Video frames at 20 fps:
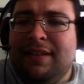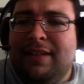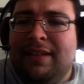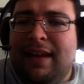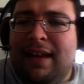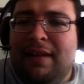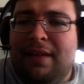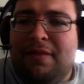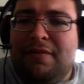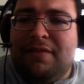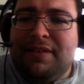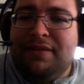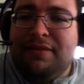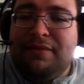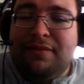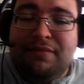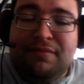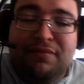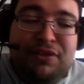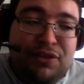I want
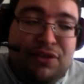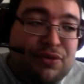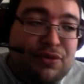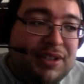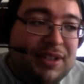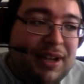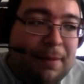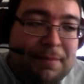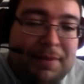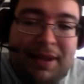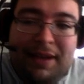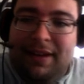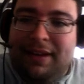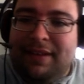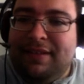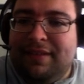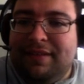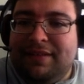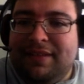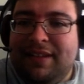to do
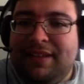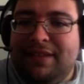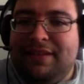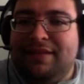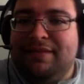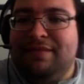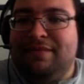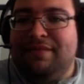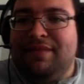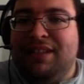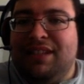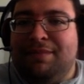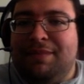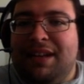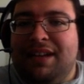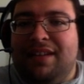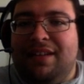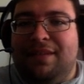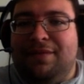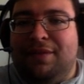something that is
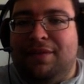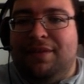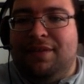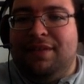meaningful.